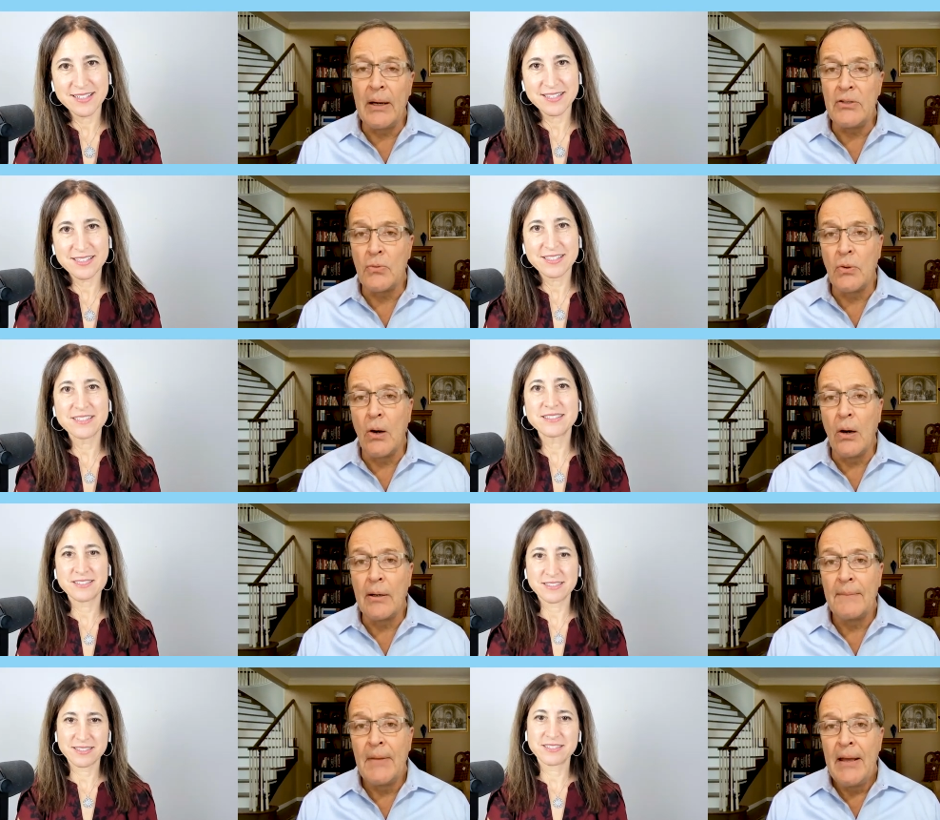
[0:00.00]
Speaker 1: is
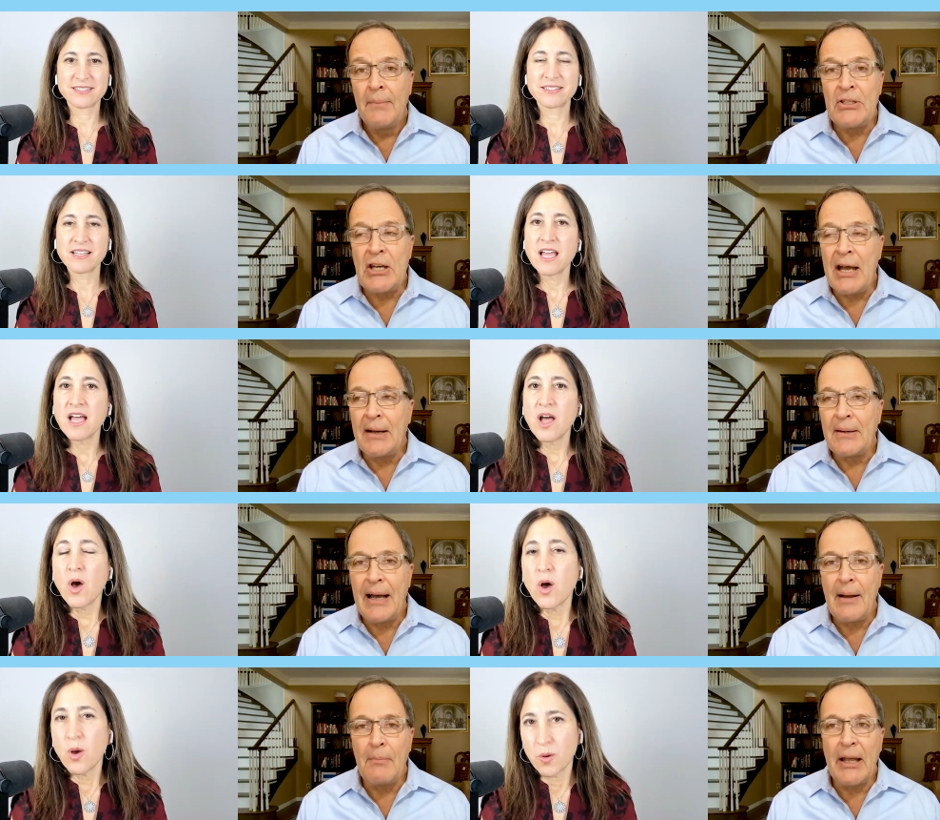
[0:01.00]
wrong. But yeah,
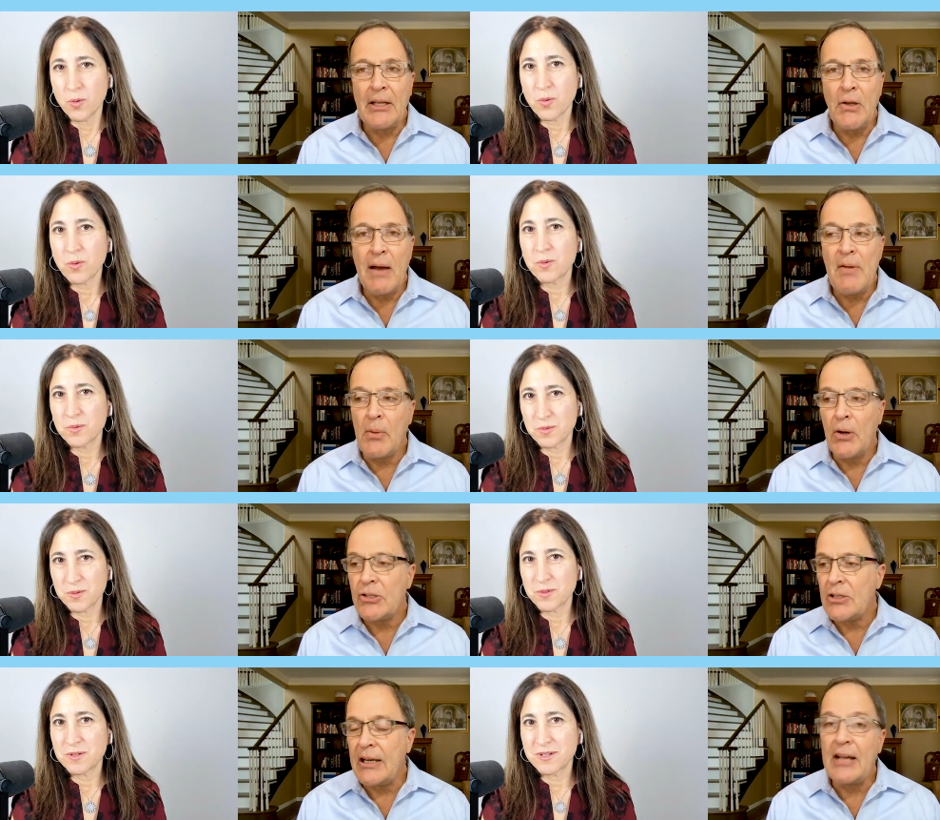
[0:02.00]
I, I'm like you. I'm
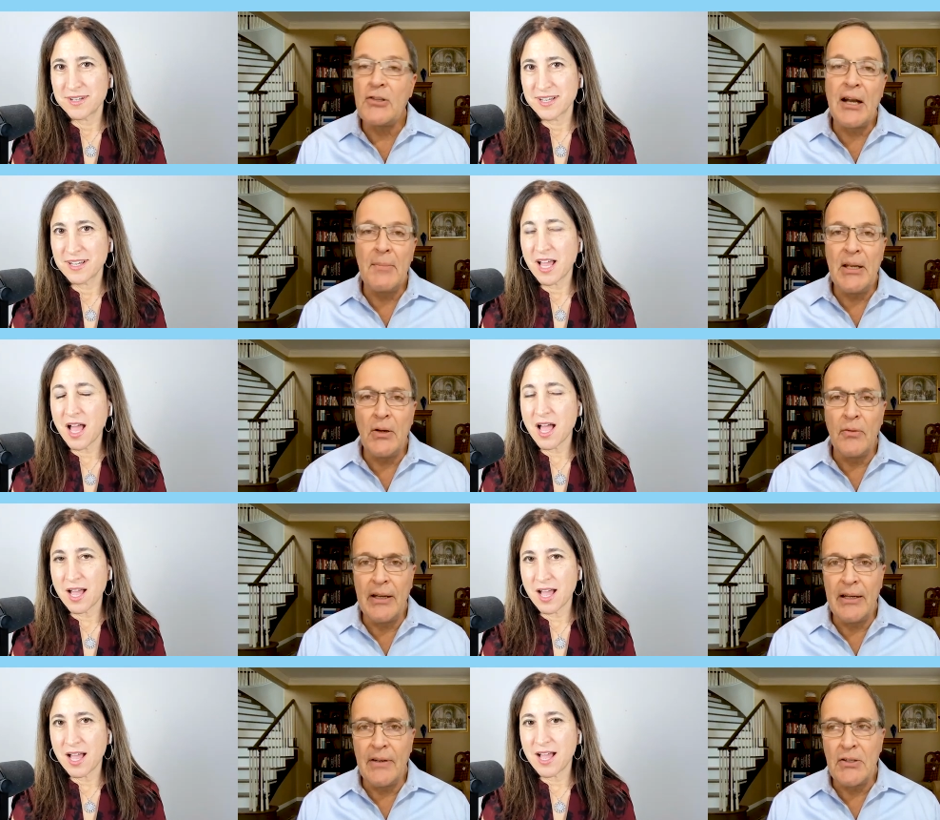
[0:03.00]
immersed. And I try to be
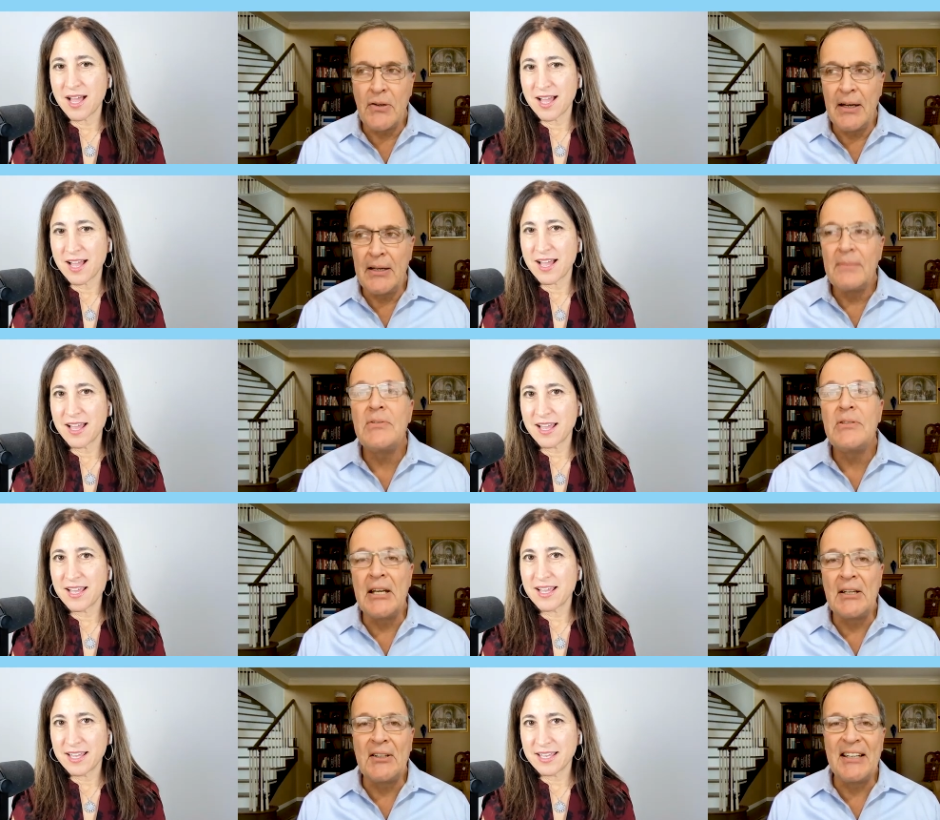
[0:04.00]
innovative. I try to
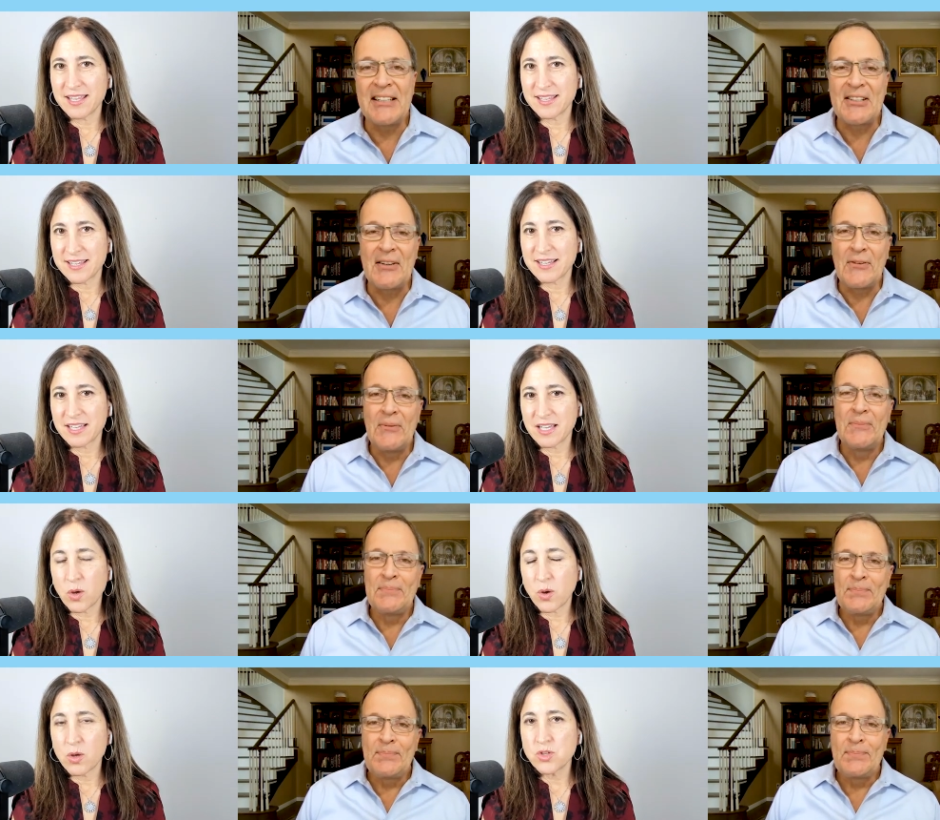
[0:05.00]
take it to the next level.
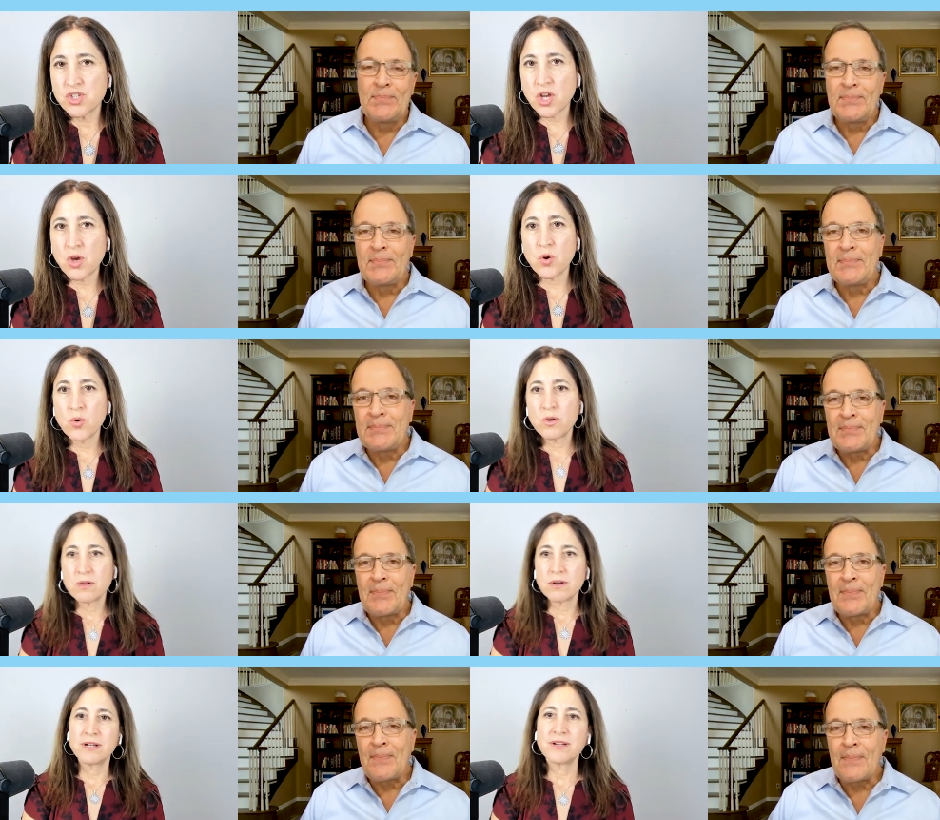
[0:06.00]
Speaker 2: So
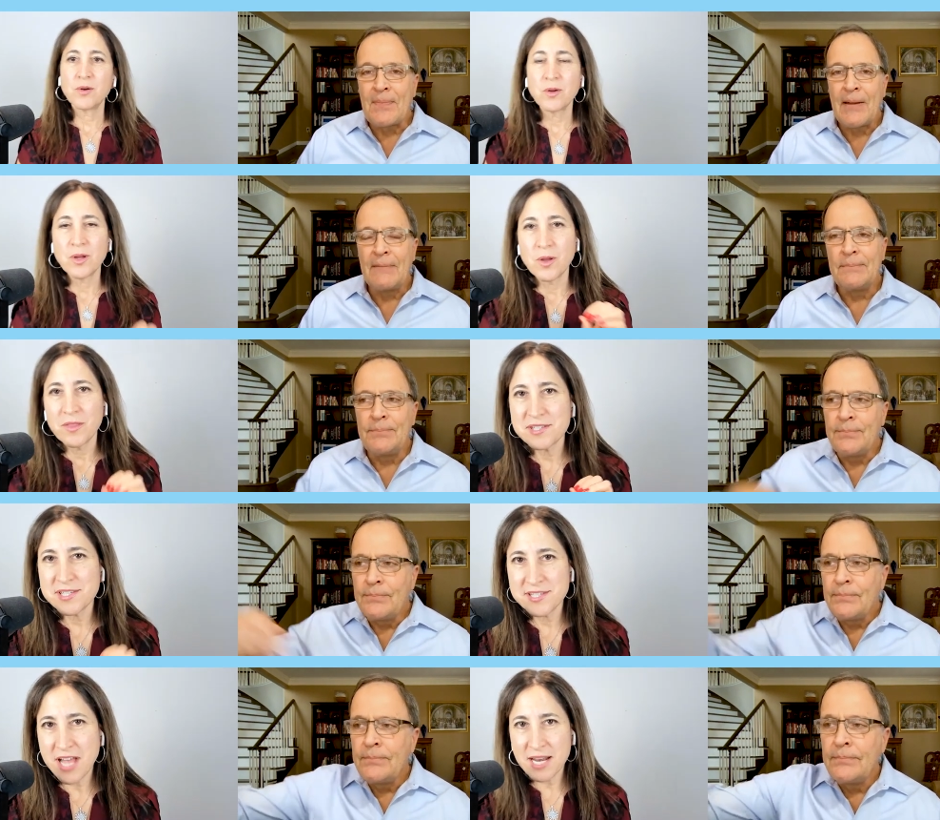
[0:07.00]

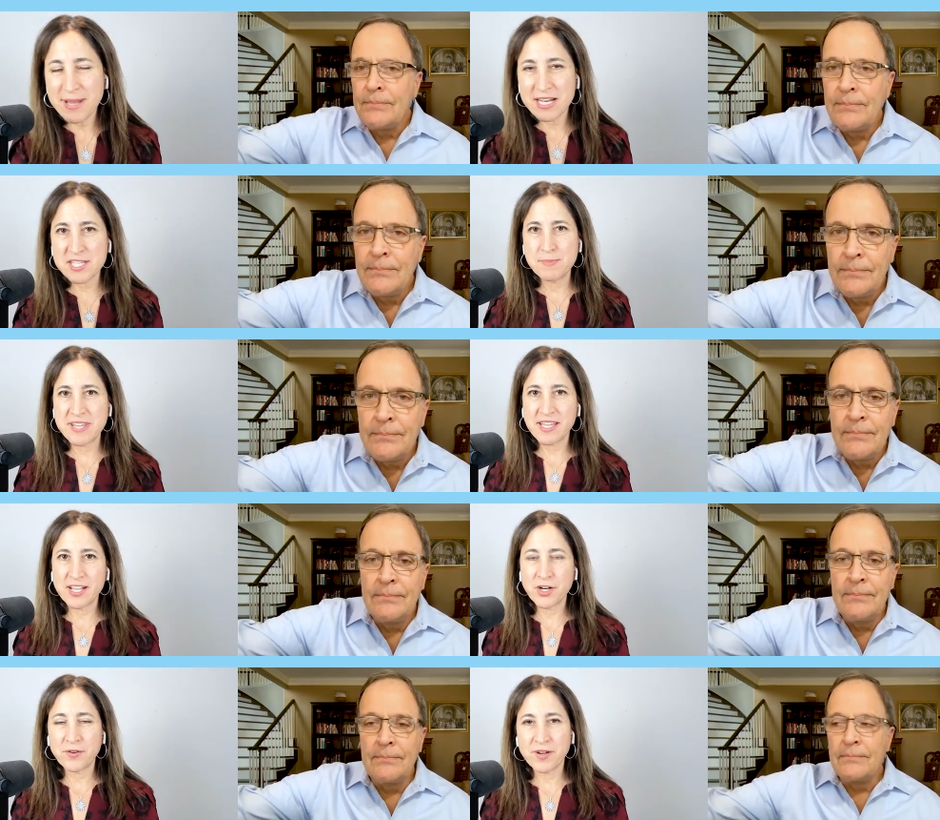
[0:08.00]
this is not about a
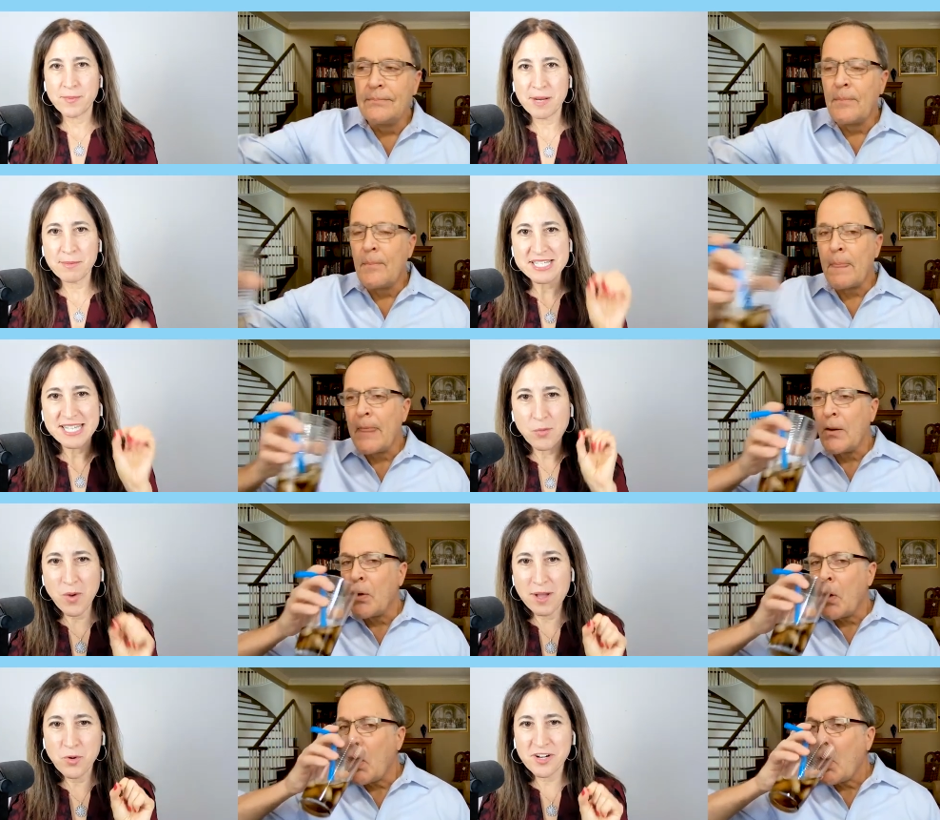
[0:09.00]
speaking career, but I'm going to say
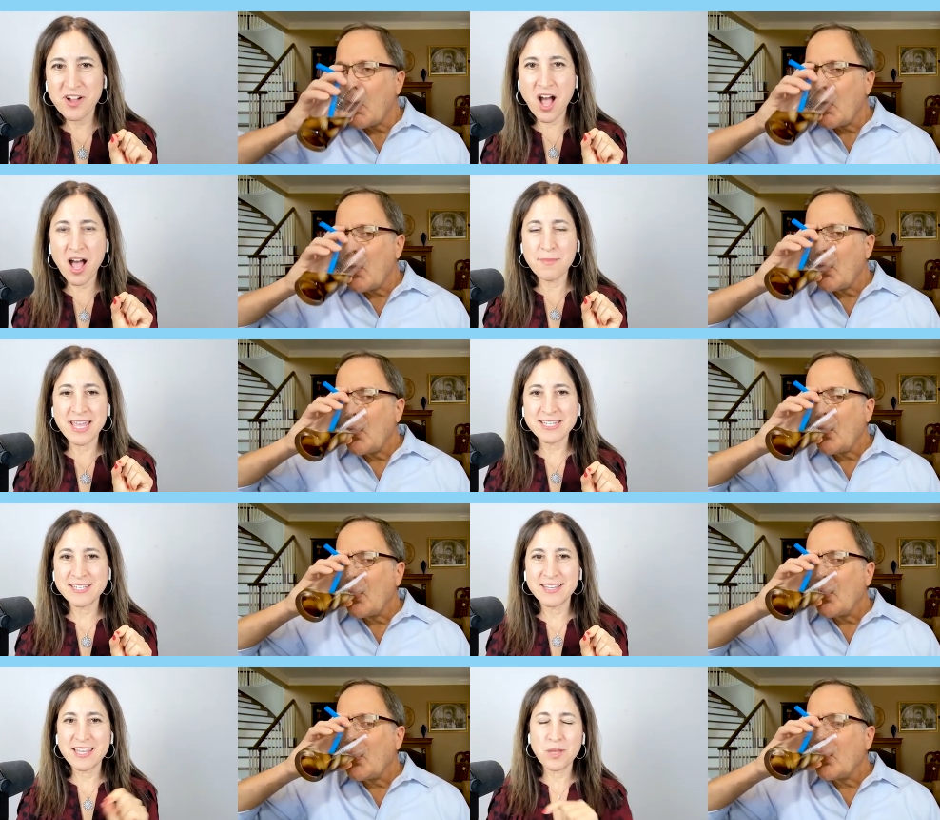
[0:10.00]
one more
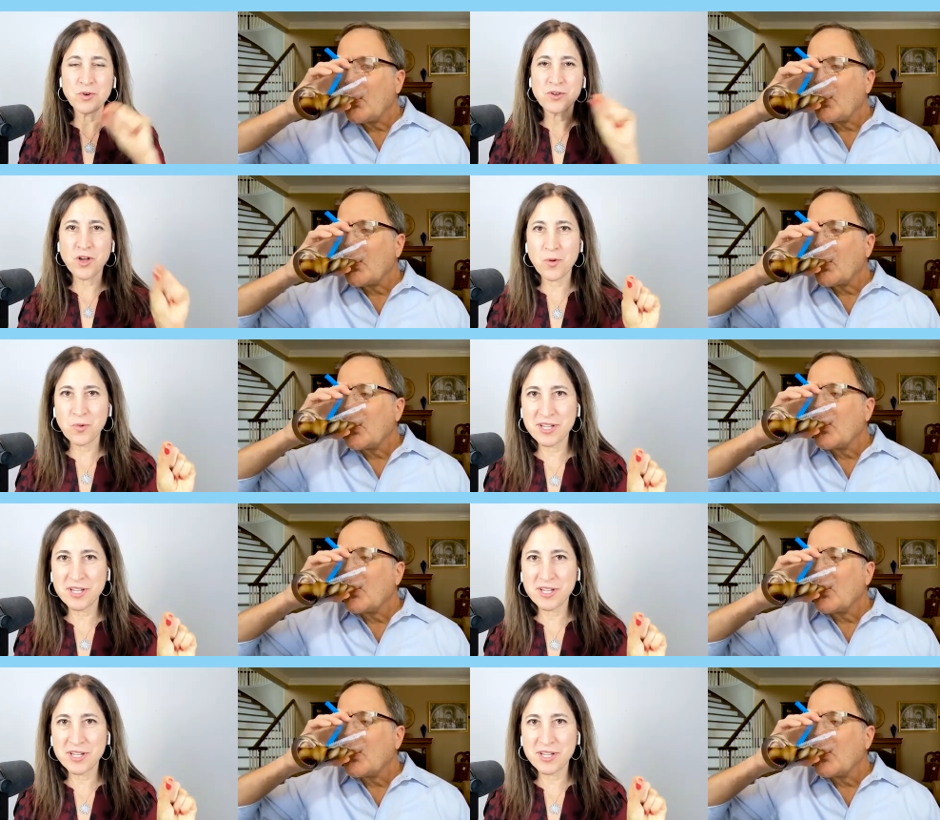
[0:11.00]
comment and then we'll go, we'll